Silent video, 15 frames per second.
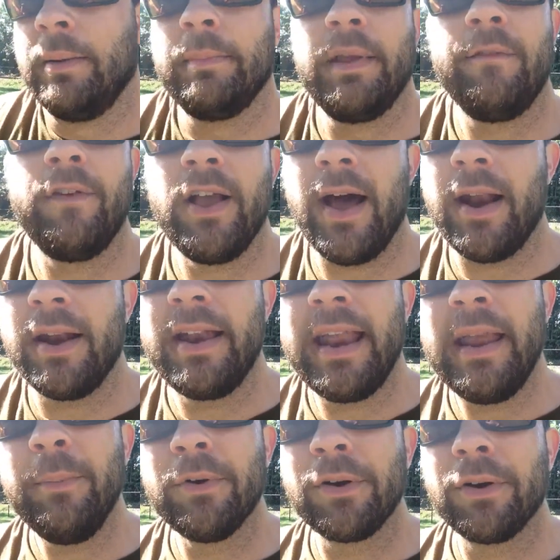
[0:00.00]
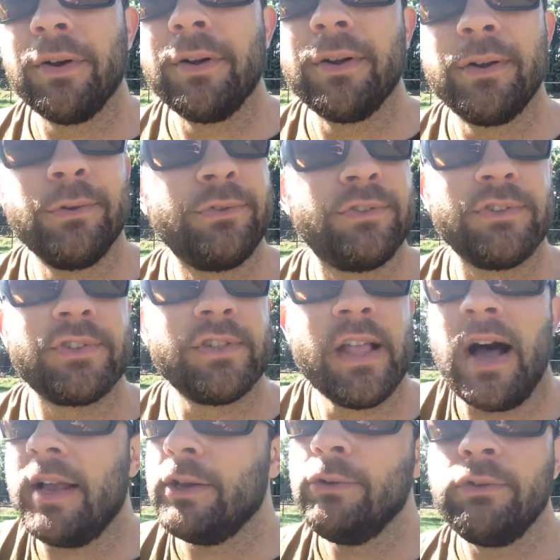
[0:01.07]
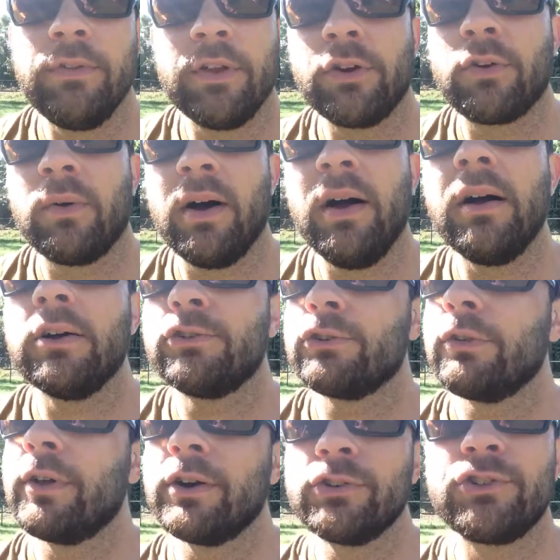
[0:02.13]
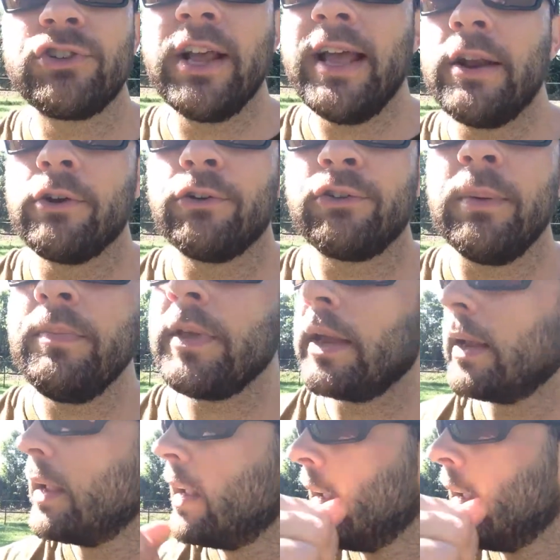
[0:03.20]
Maybe you've got a neighbor who's just not using their garage or their shed or something,